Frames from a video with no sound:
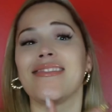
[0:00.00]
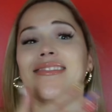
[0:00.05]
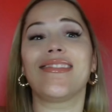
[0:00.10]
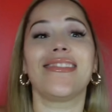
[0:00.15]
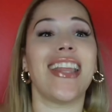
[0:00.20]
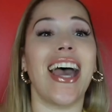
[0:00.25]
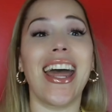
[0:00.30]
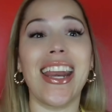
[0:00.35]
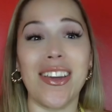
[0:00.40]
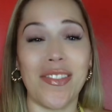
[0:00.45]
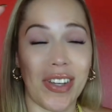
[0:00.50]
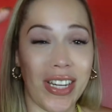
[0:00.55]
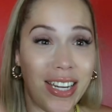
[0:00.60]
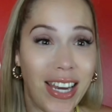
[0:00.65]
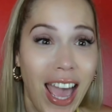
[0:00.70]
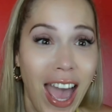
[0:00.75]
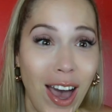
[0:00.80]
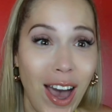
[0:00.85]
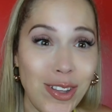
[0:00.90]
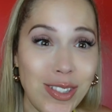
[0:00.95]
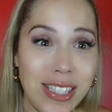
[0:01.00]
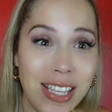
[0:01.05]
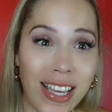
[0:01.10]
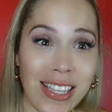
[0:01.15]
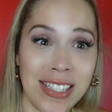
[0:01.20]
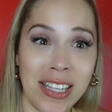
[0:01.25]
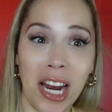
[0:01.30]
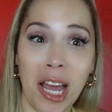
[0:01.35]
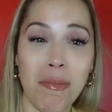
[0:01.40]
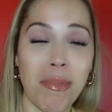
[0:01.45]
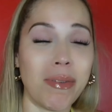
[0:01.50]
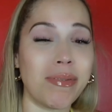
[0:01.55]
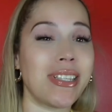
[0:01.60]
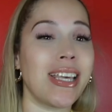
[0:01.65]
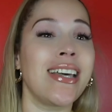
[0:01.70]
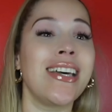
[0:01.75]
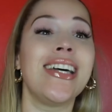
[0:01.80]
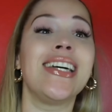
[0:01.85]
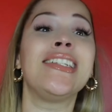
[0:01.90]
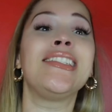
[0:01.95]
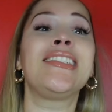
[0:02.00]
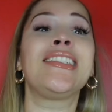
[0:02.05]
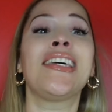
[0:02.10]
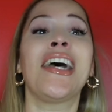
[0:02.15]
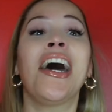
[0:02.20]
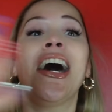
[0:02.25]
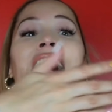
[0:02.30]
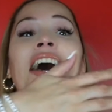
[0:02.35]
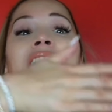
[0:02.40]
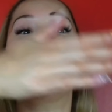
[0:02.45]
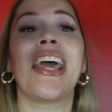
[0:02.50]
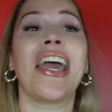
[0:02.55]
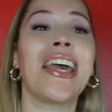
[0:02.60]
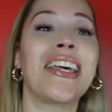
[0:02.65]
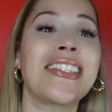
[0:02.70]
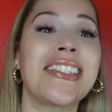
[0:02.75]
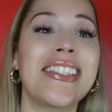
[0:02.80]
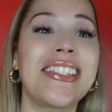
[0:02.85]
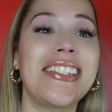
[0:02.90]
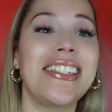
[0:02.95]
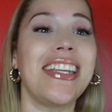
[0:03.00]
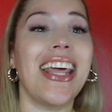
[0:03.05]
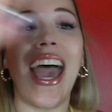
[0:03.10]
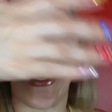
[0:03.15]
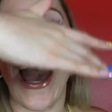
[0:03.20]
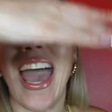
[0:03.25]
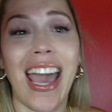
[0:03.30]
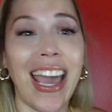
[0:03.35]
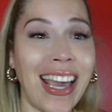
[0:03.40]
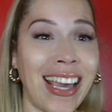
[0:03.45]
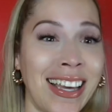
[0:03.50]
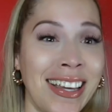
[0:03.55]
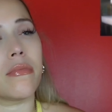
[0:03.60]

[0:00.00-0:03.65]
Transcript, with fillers: Not even downstairs, and I'm upset. To this day.